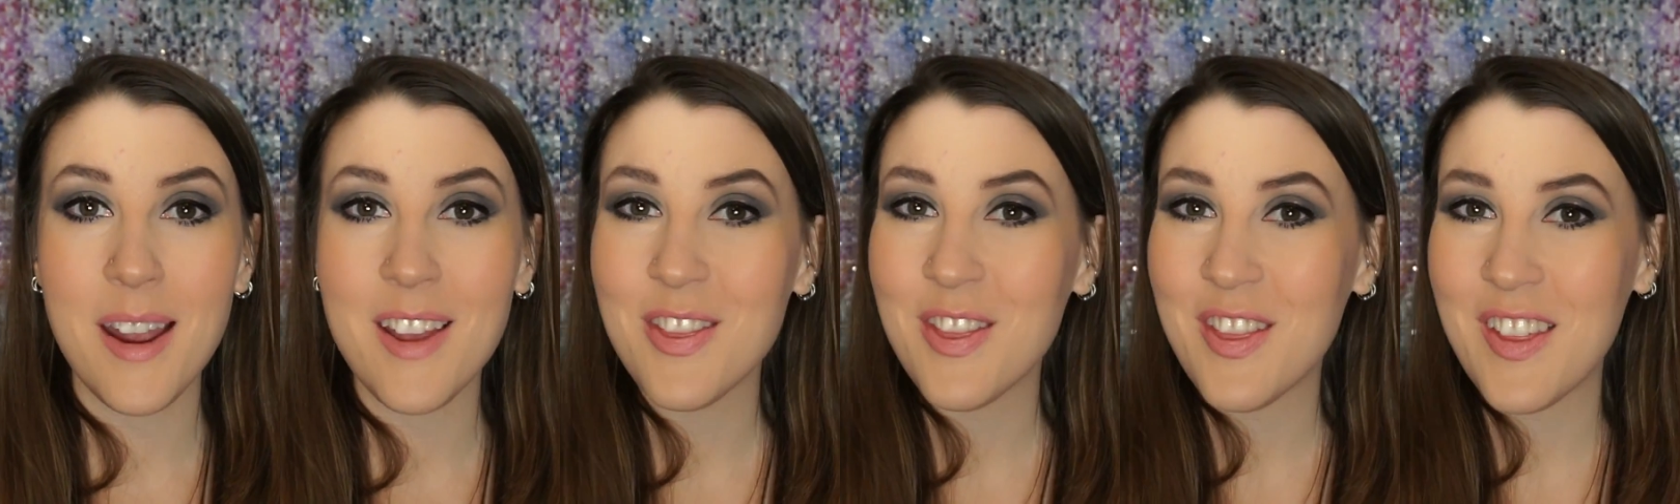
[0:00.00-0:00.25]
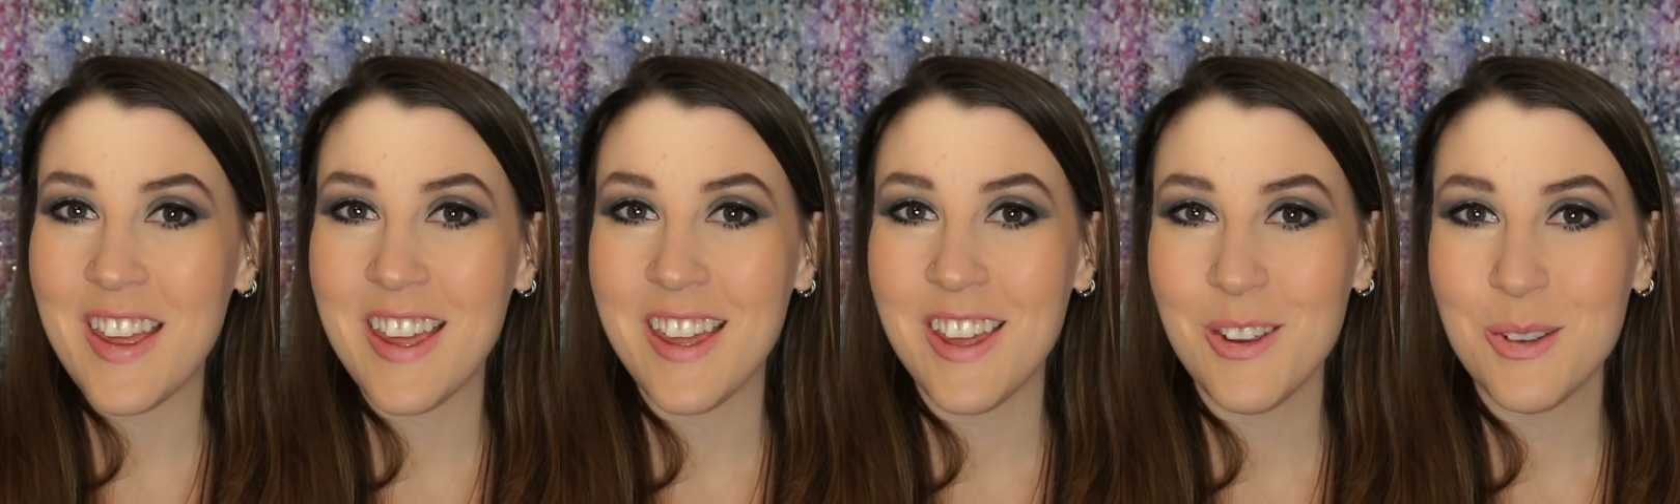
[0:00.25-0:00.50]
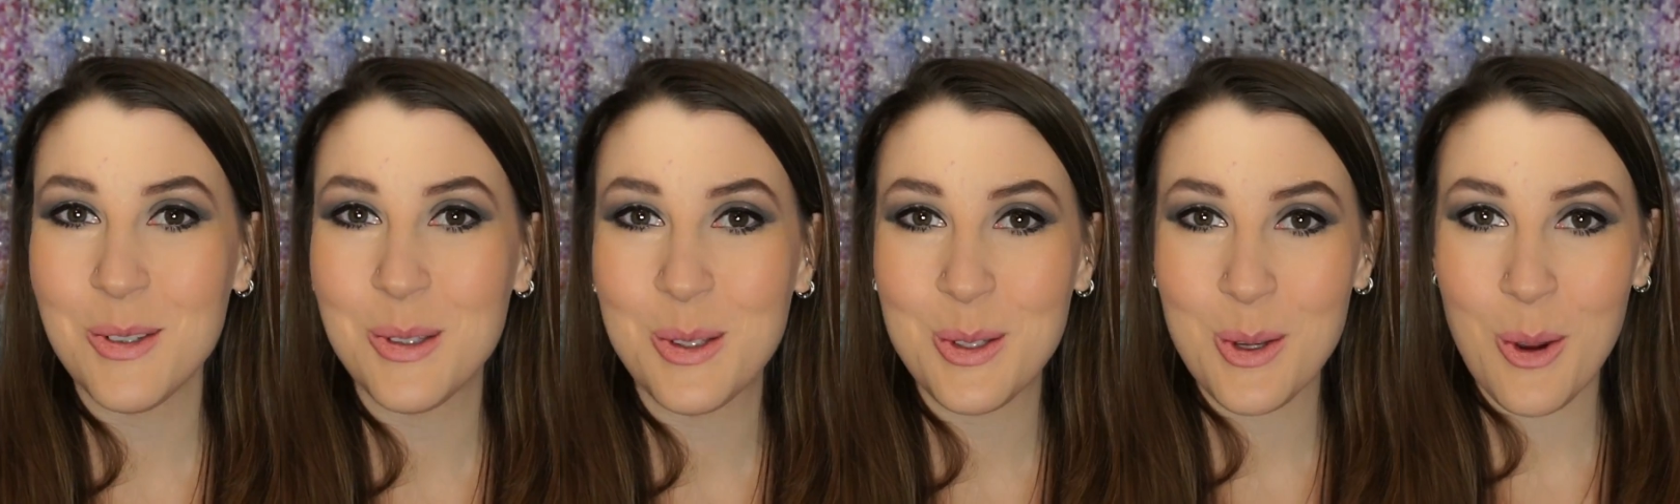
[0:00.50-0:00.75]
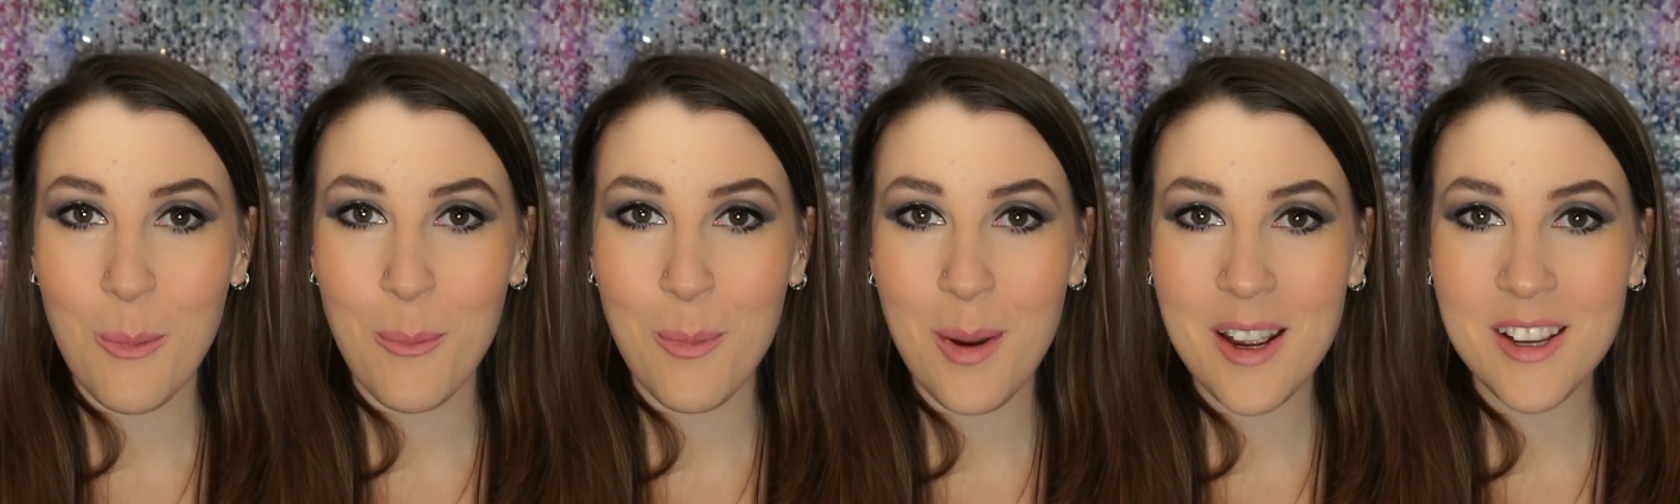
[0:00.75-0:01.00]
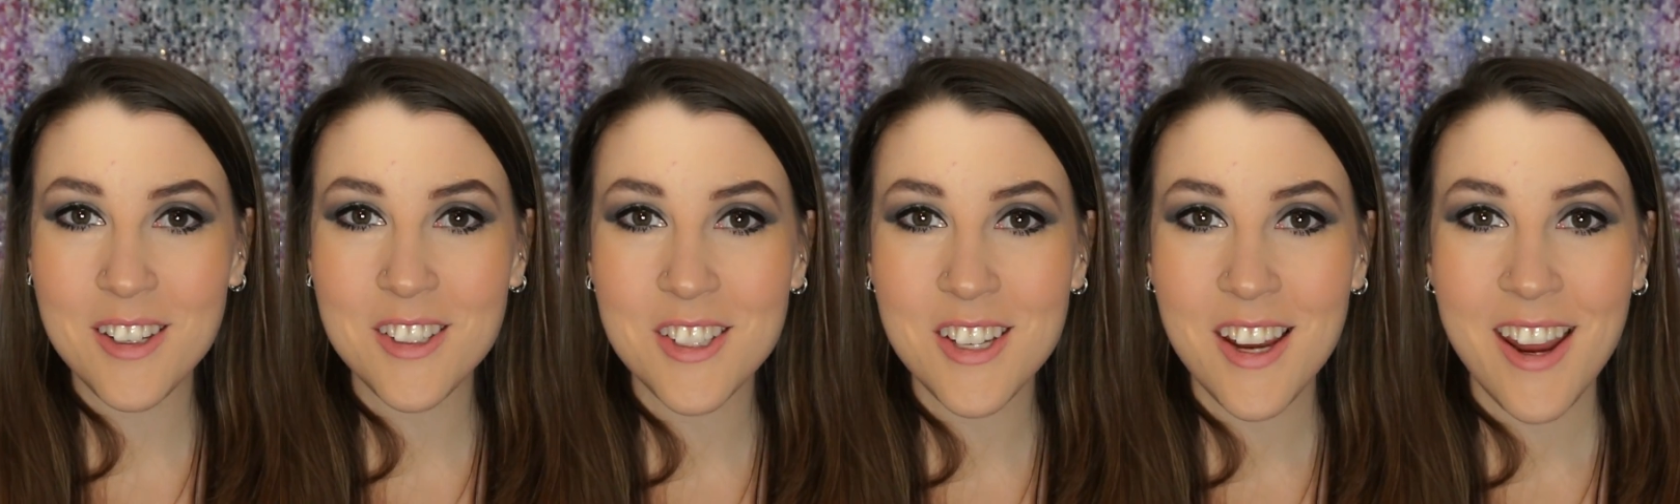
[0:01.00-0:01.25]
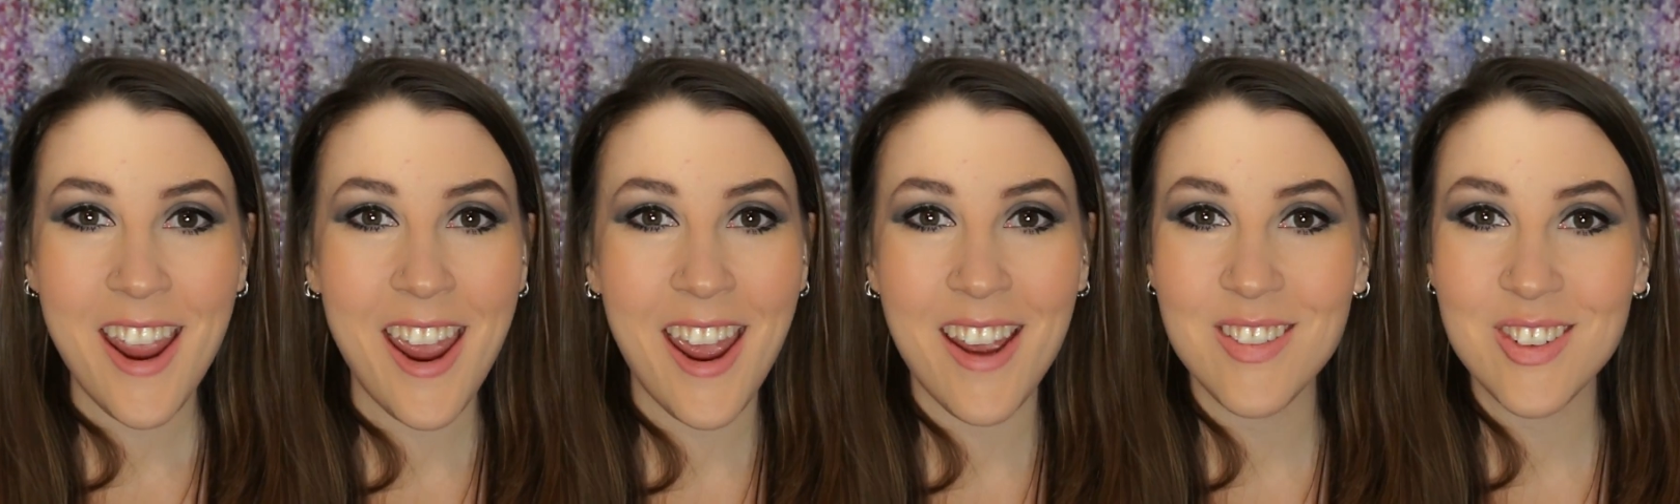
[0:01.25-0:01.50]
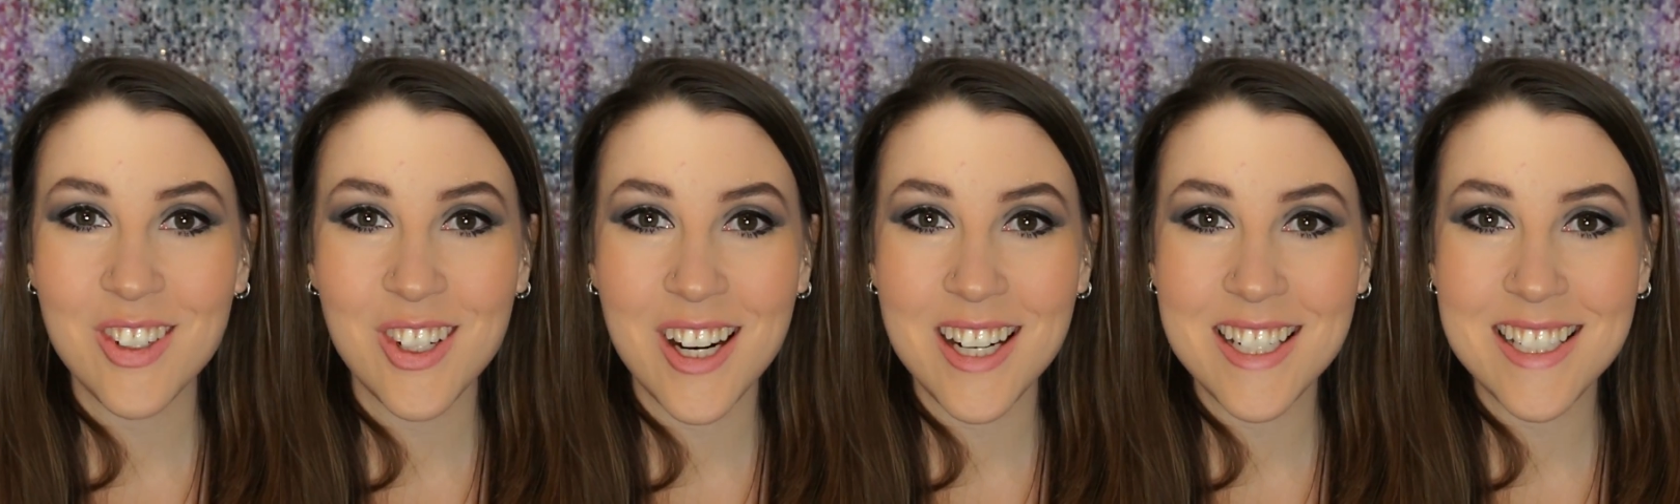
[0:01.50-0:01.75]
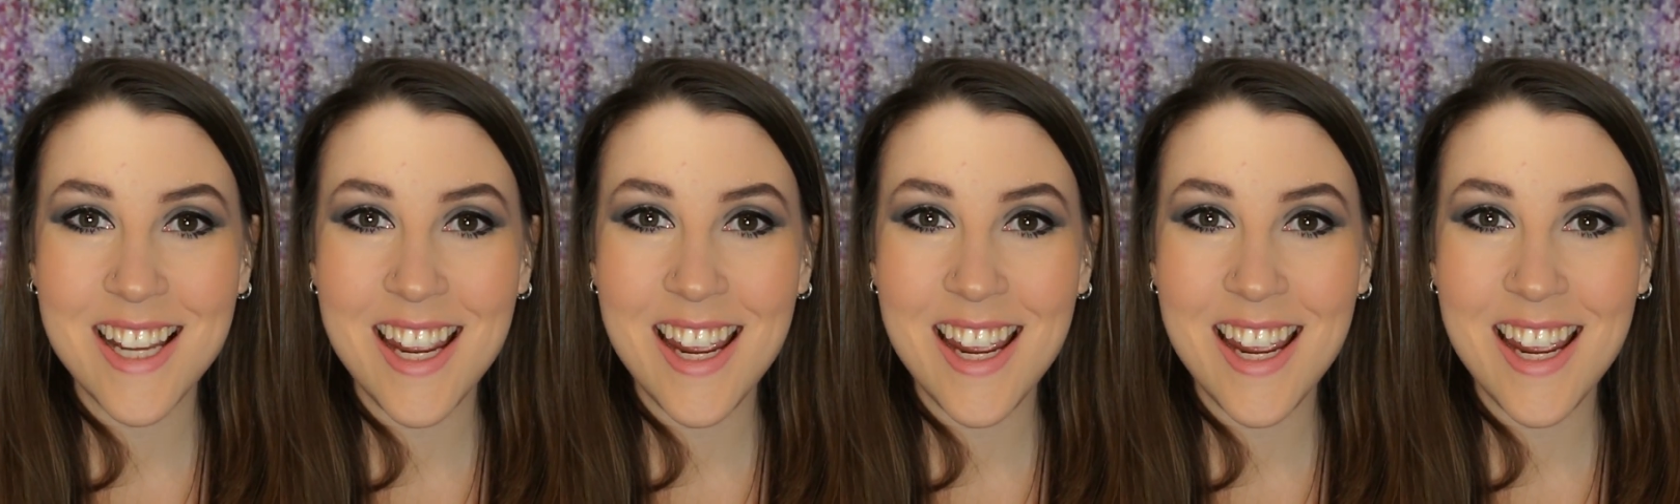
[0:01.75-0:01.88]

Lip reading: and thank you so much. Have a great